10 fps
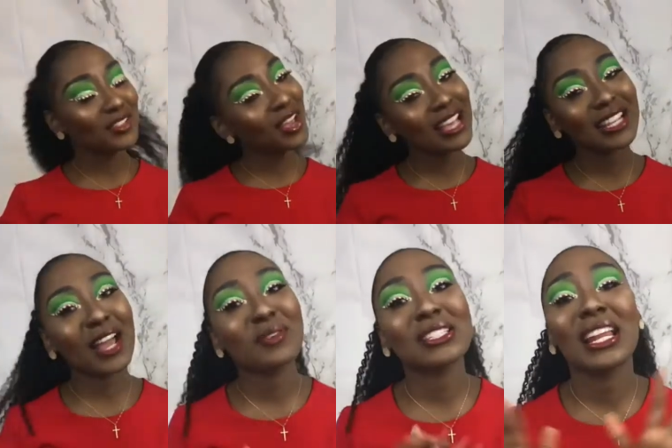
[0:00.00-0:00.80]
you guys, like
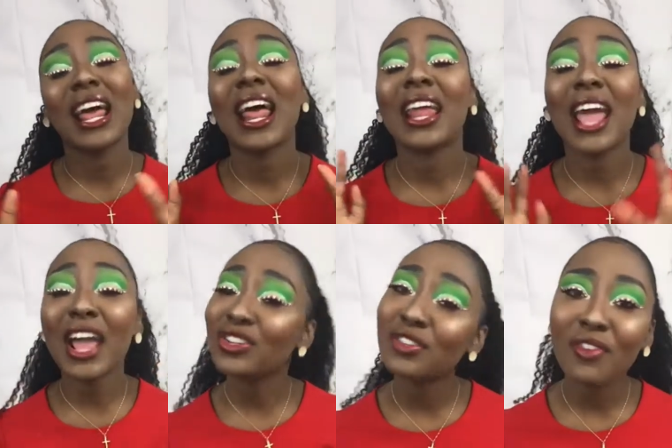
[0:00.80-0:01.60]
I was saying, I had
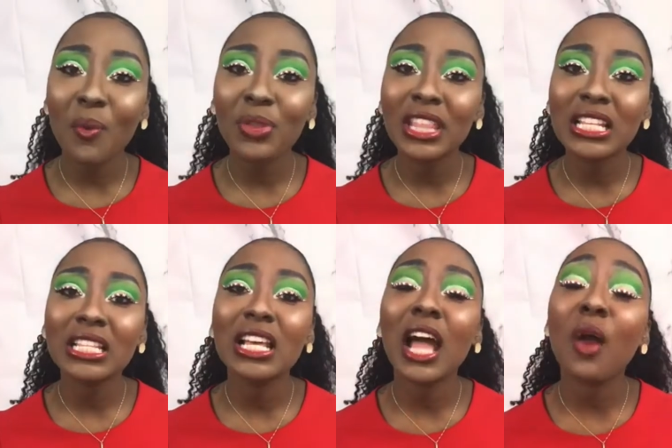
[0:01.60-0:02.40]
extra fun with this
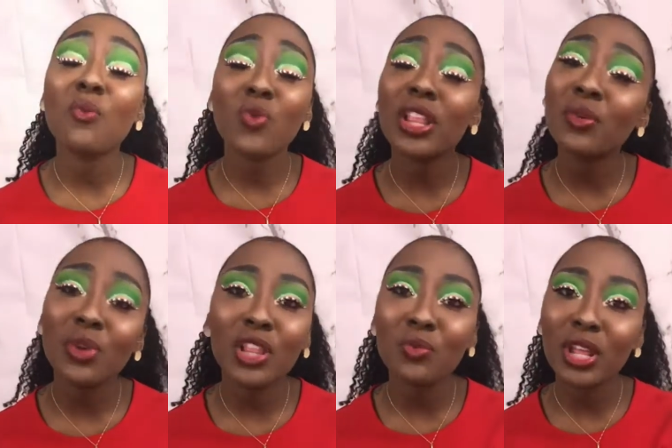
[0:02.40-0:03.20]
look. I
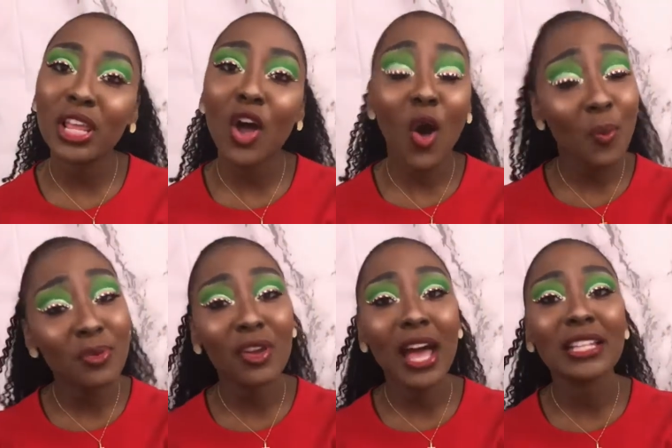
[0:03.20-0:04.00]
really hope
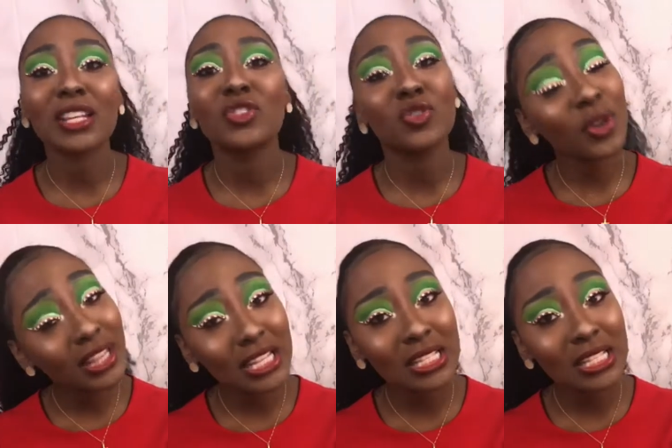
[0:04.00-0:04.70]
you guys enjoyed this